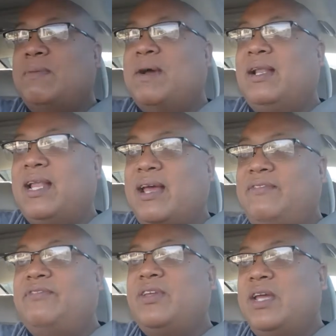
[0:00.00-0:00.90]
about
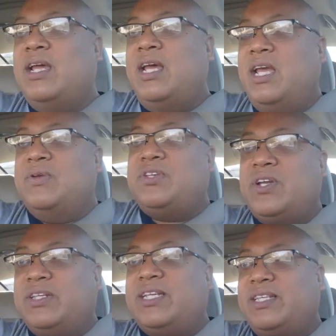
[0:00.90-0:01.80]
life. It was
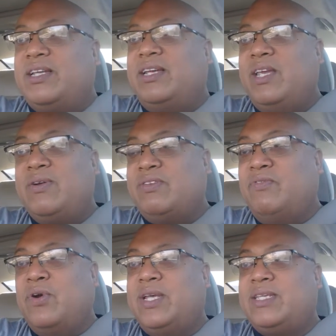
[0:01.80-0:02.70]
good just to hear his
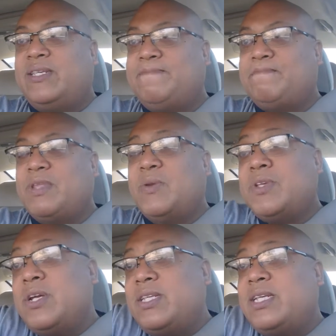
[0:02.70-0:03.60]
voice. It was
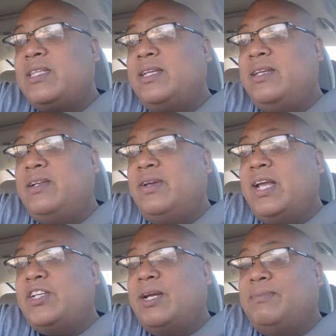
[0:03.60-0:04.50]
good just to, you know,
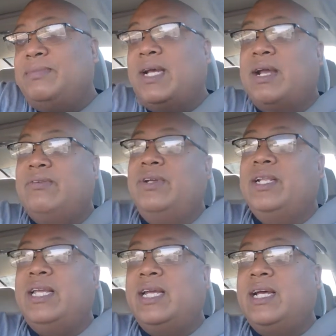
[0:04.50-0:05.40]
catch up. I
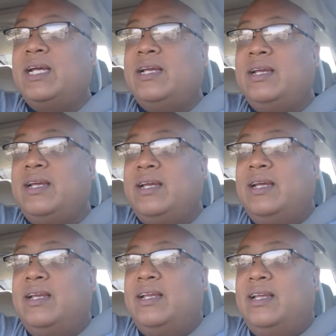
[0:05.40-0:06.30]
really
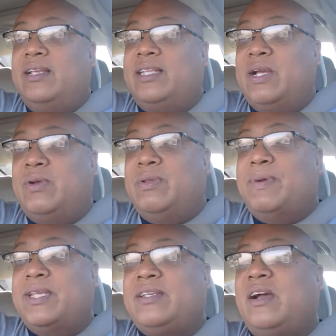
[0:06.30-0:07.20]
it's like one of the
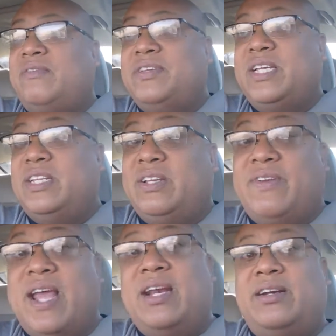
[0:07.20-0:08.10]
best conversations I've
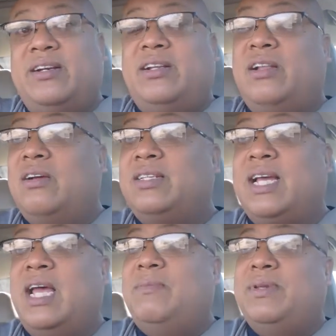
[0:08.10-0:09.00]
had in a long
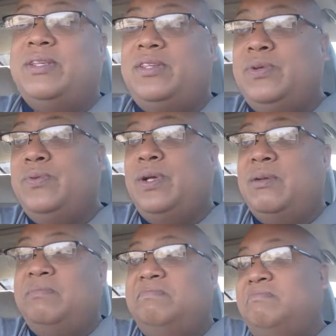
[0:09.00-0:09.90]
time, just to
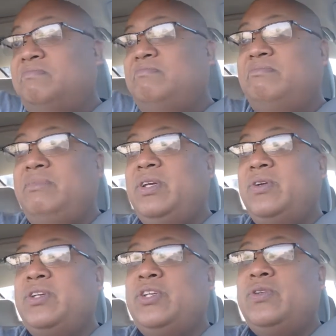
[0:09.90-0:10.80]
you
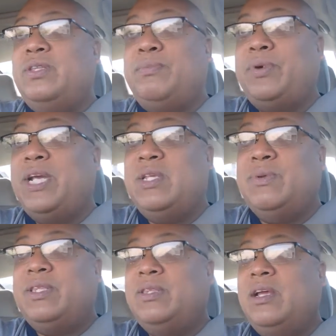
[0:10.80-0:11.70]
know, shoot the breeze
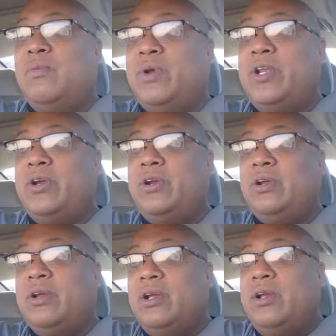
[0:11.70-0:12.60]
with one of your
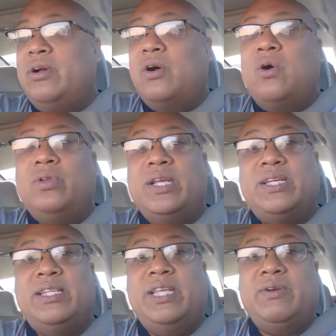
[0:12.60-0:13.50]

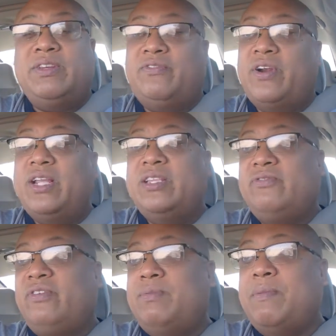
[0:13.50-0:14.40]
oldest and dearest friends
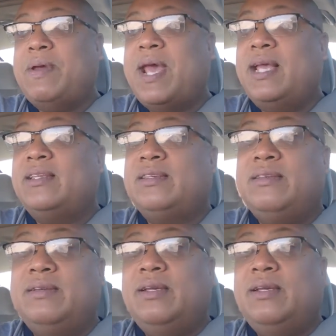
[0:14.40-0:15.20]
from your past,